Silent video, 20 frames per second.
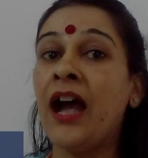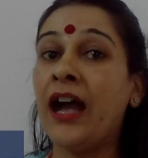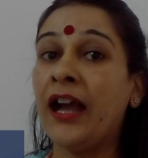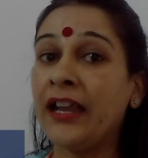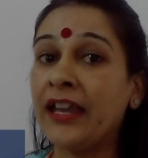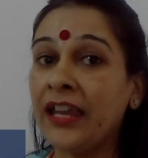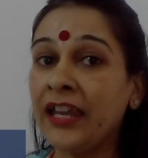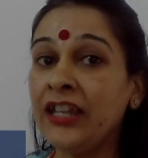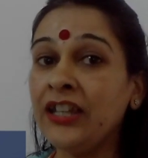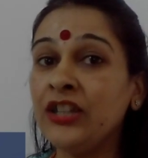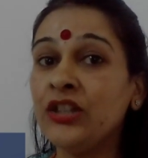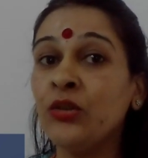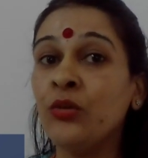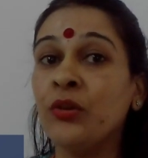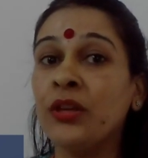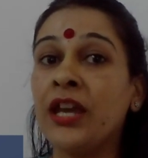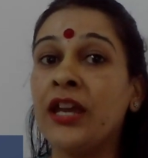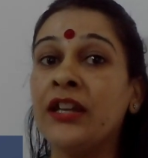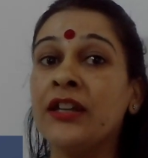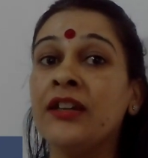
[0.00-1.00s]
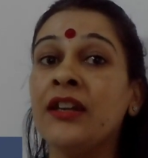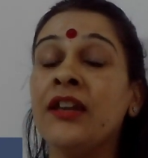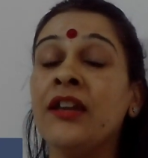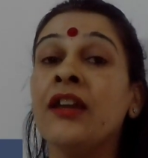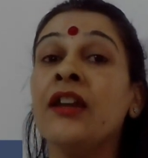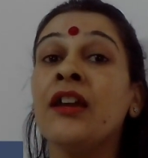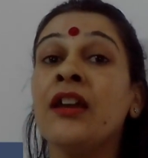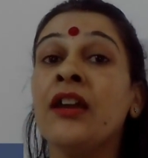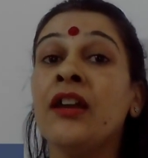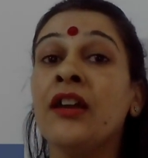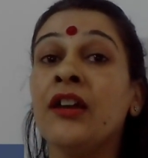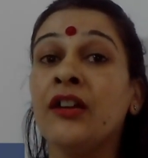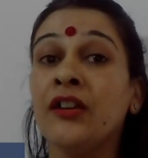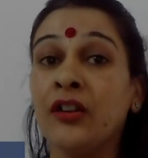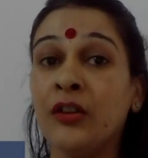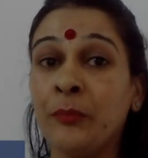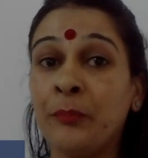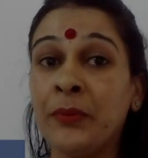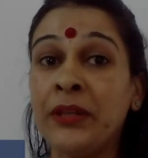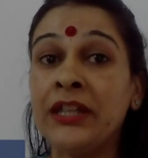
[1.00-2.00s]
again you can
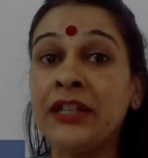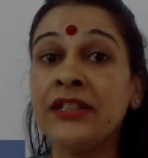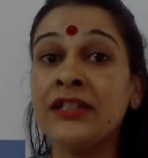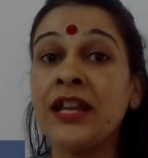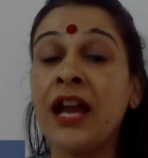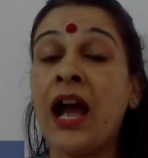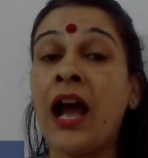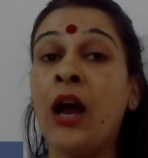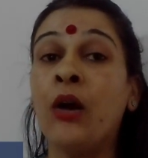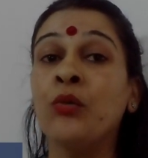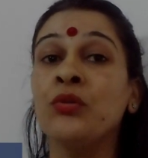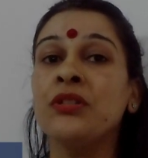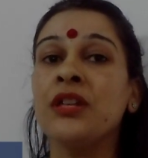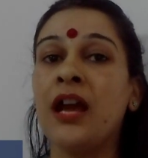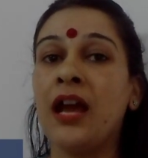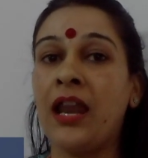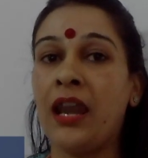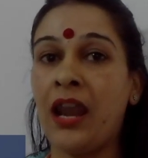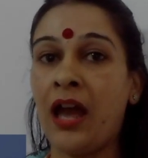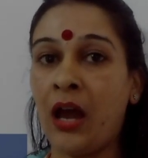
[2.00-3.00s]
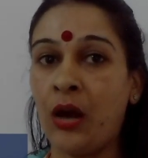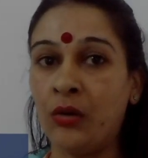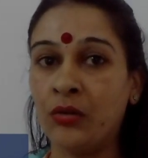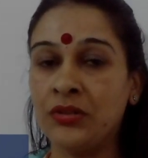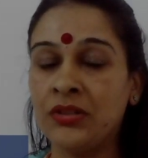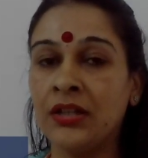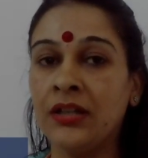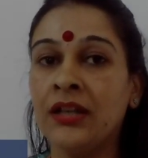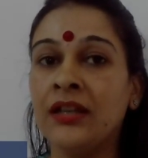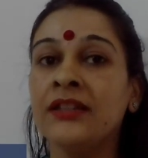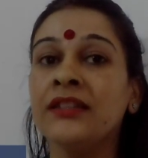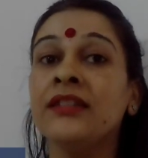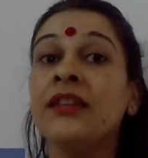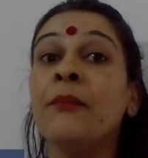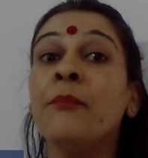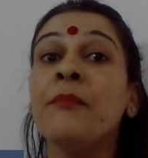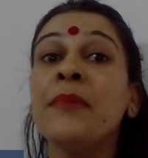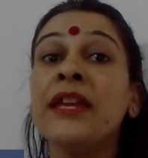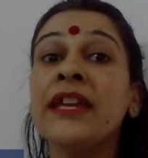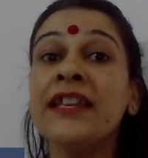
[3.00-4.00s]
repeat out aloud the
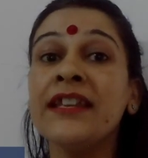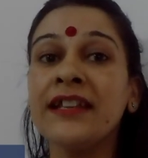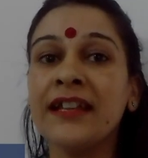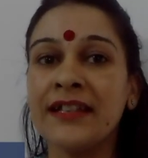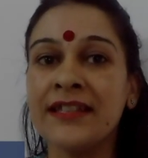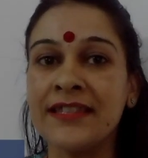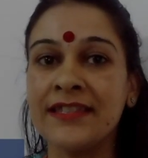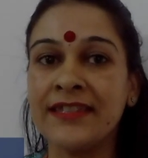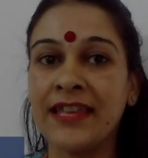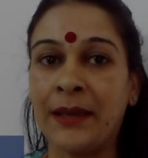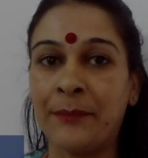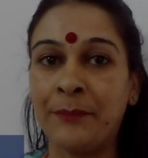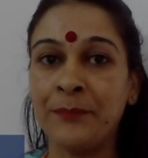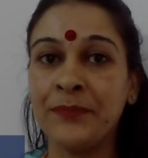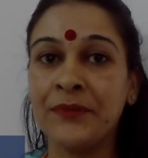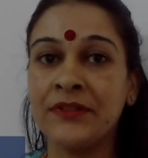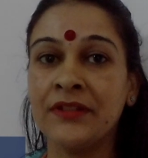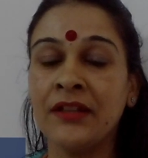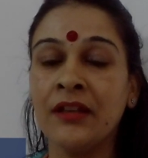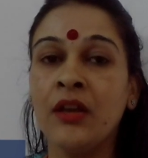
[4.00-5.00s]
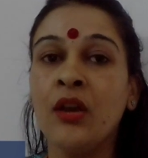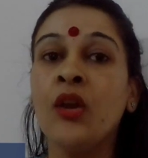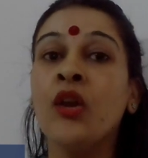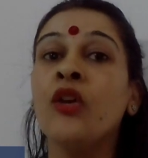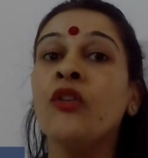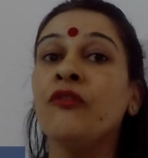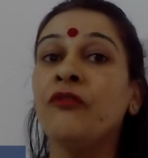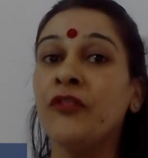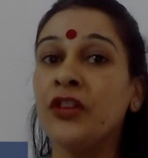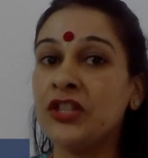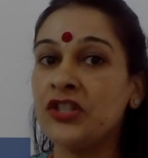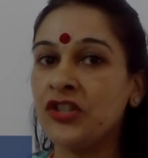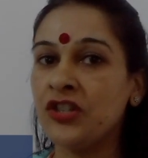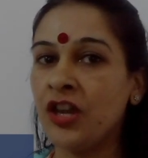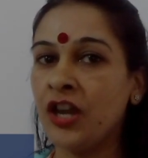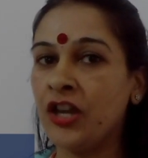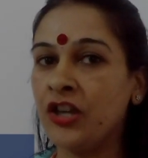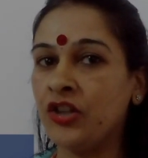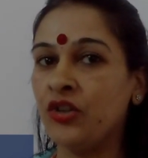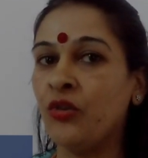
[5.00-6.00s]
main concepts which
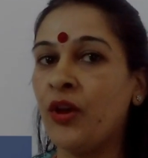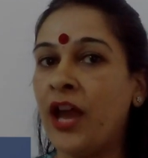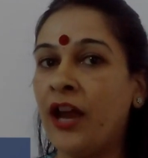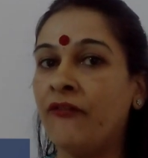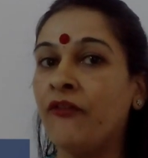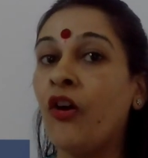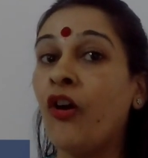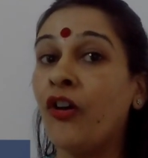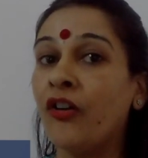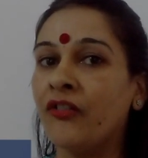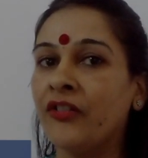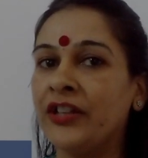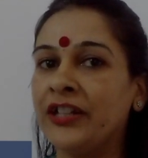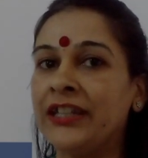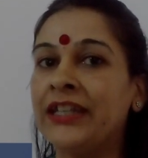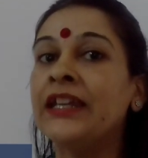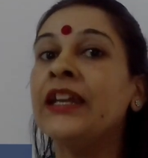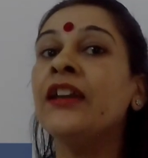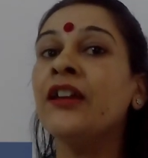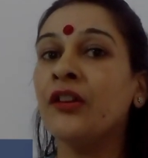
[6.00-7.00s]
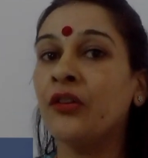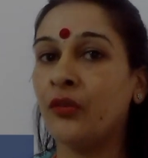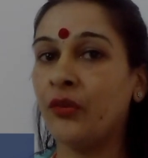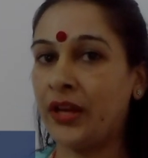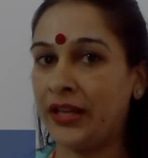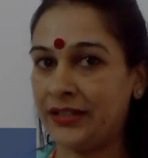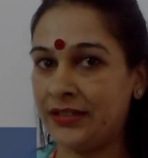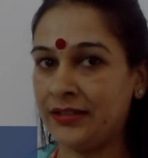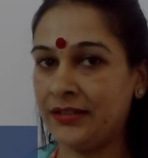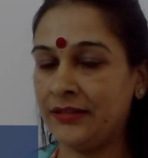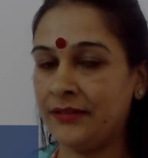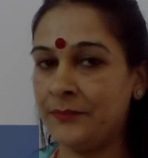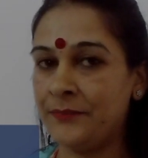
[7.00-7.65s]
you have already read.